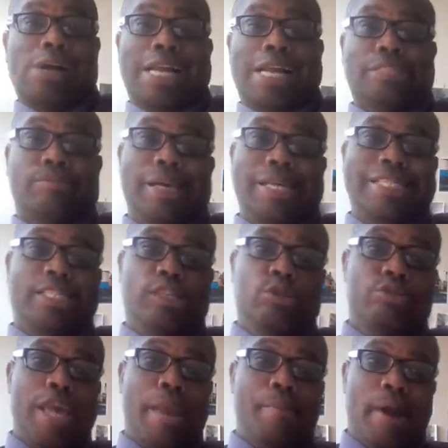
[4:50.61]
That's why he
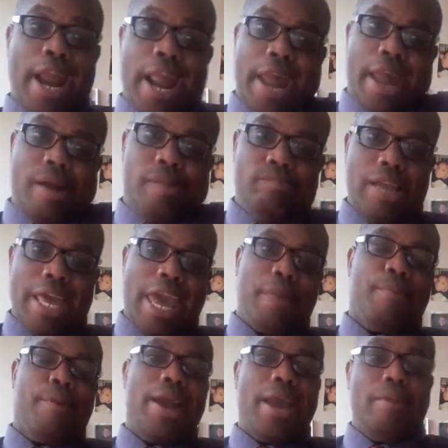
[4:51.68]
chose Abraham.
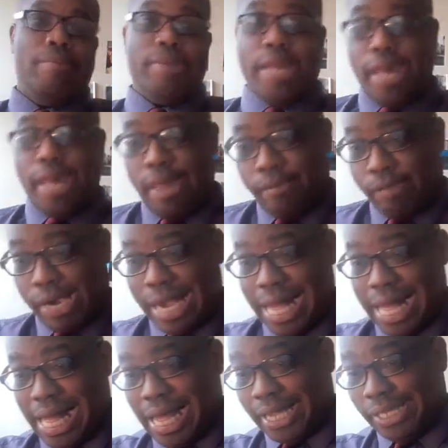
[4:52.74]
Abraham did what
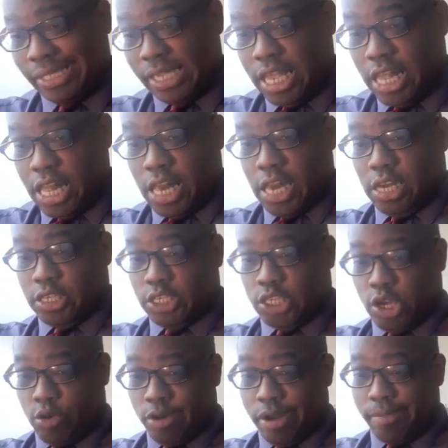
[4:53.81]
God
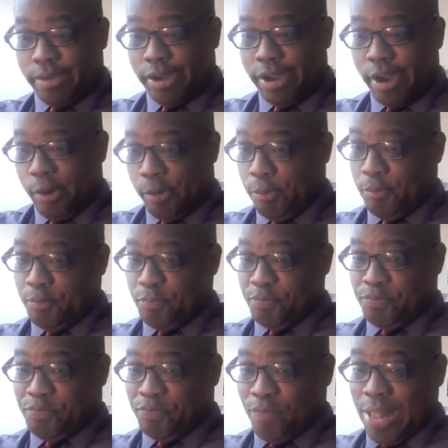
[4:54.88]
told him to do.
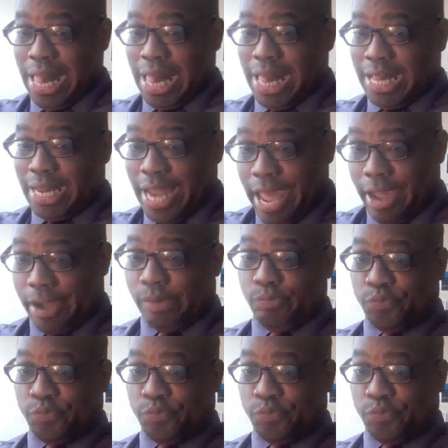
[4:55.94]
Now,